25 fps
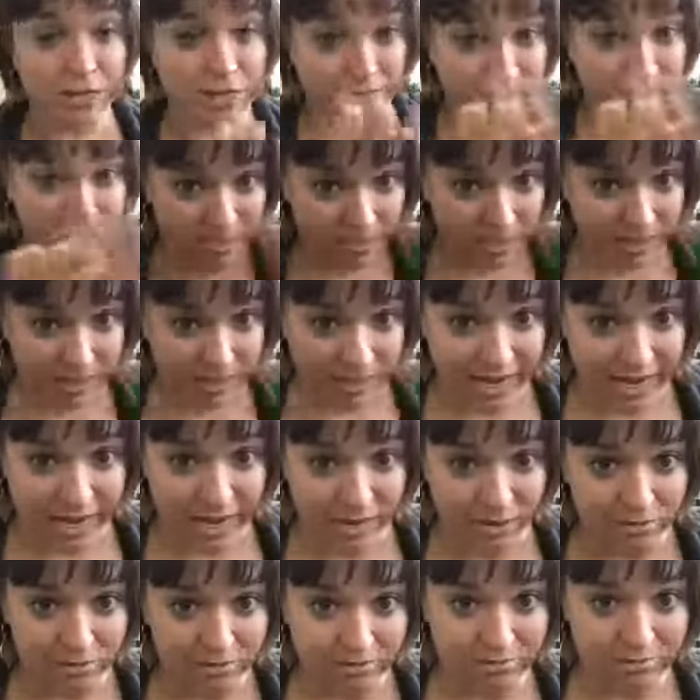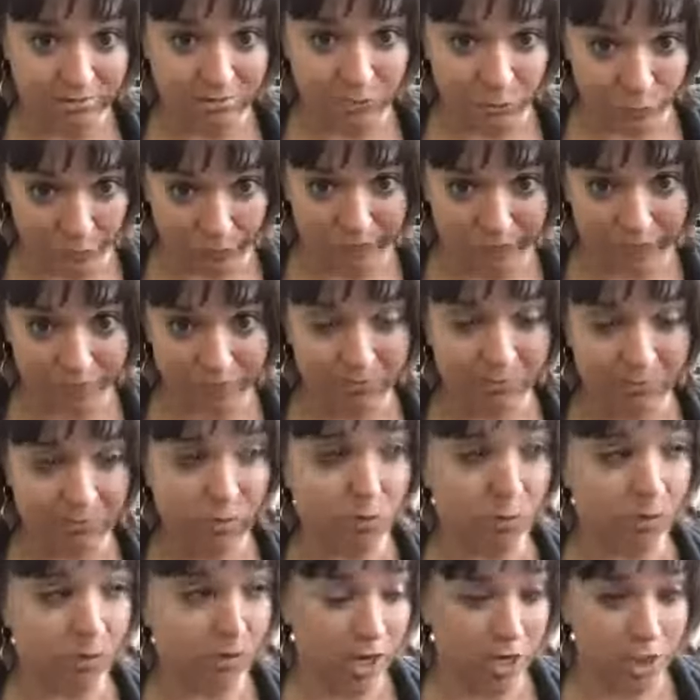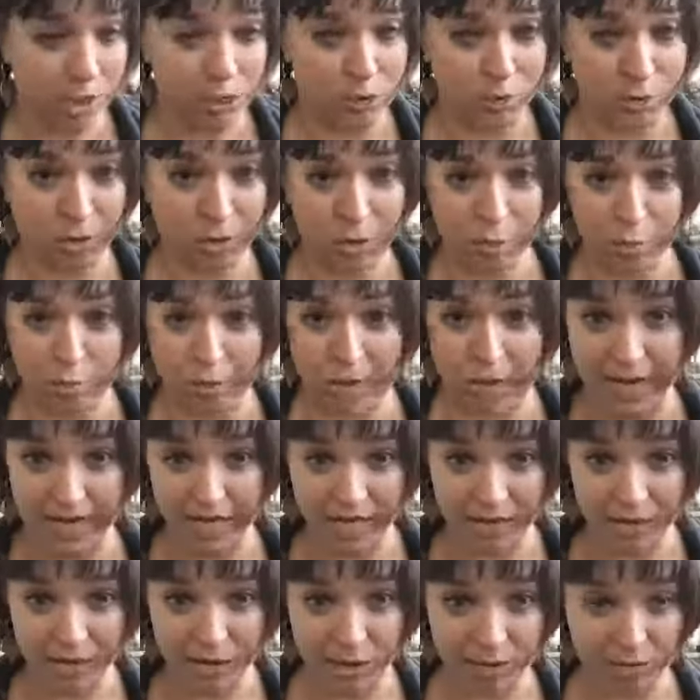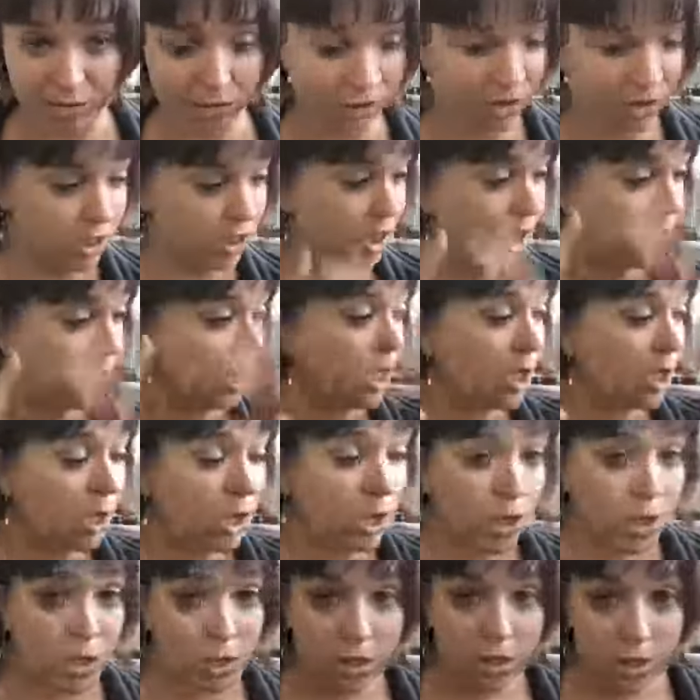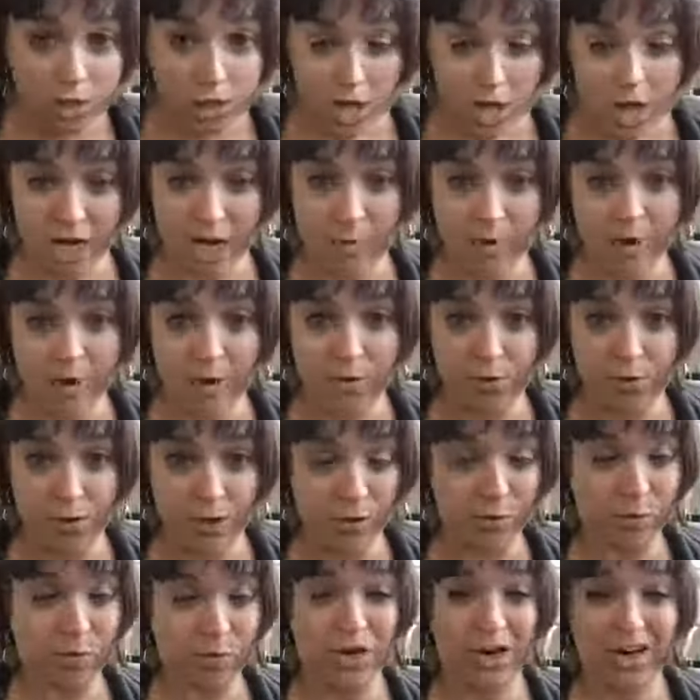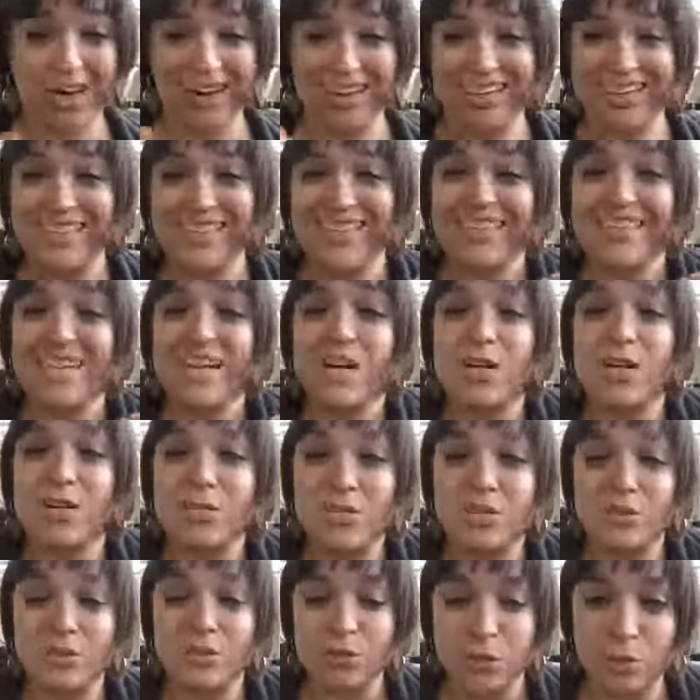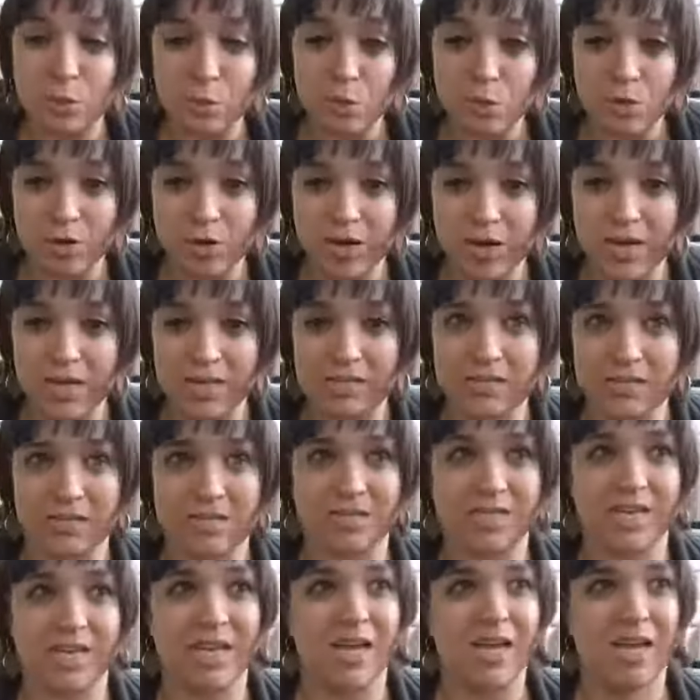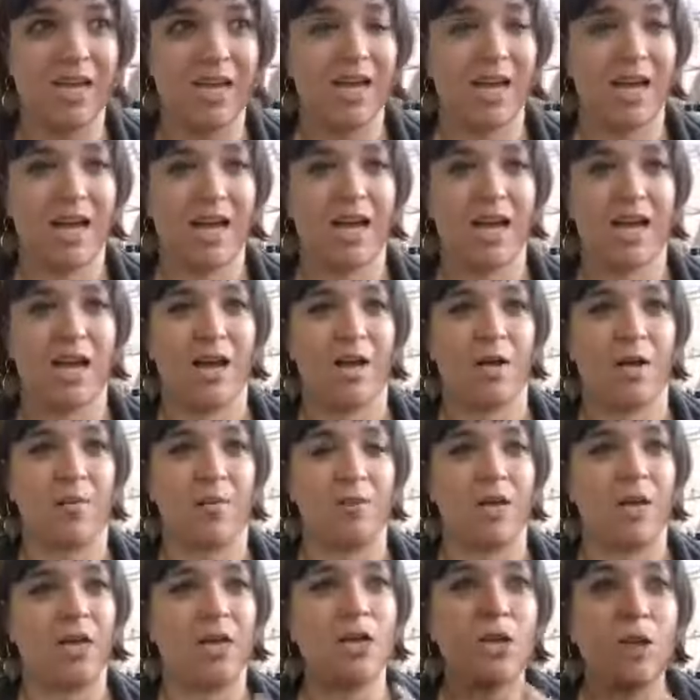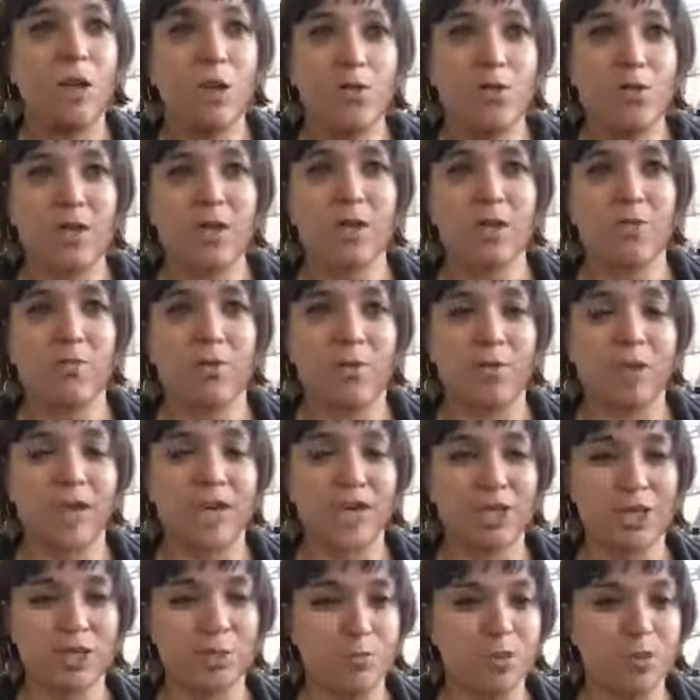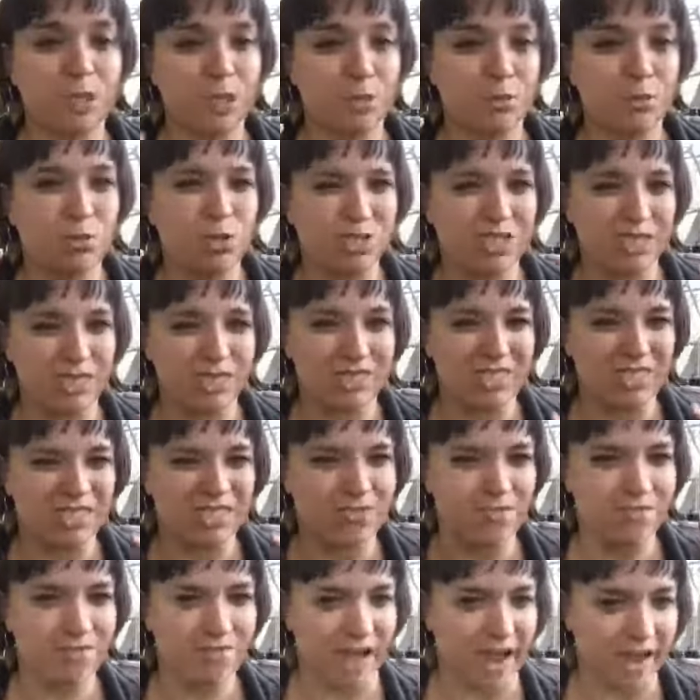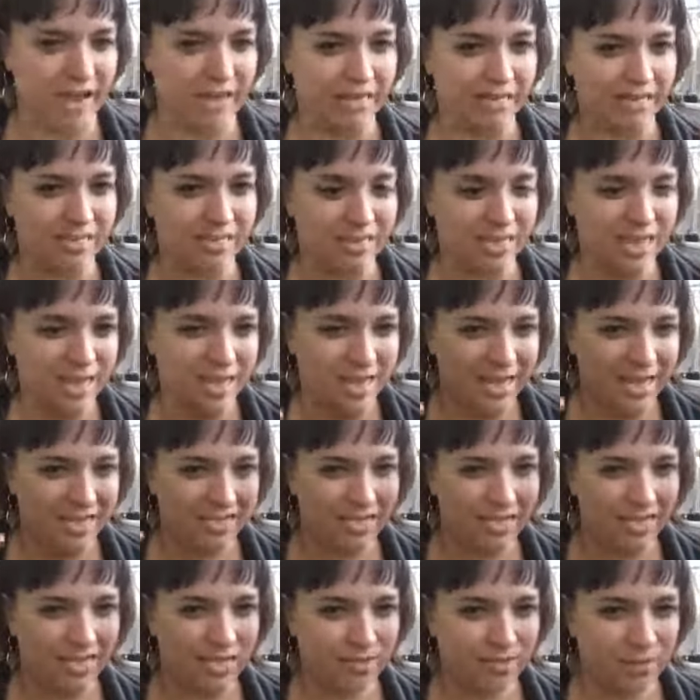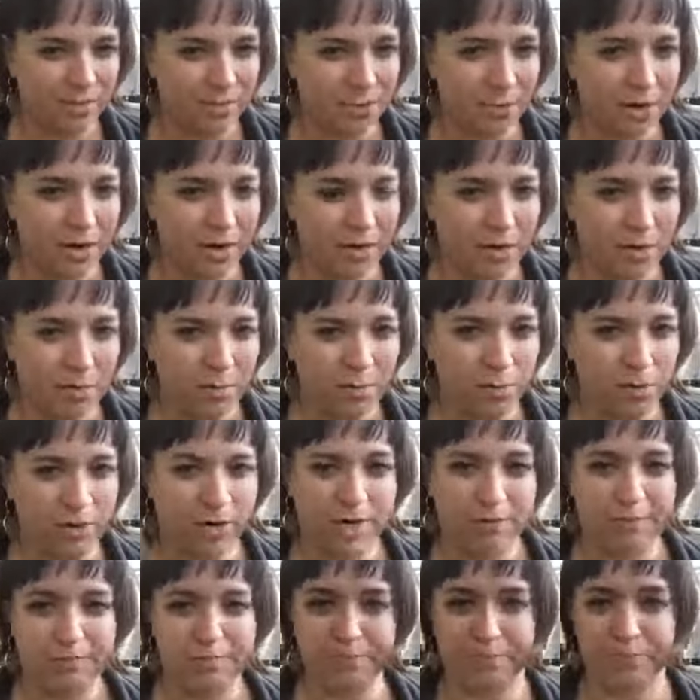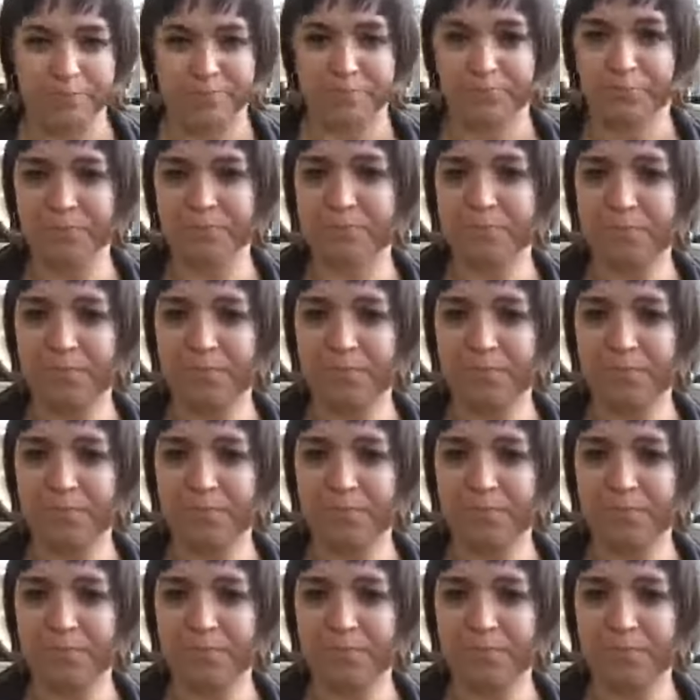Okay, so that's like the layout, right? Intro, body, conclusion. Talk about who you are, tell stories, include the information, but don't just list facts. It's a different part of the brain.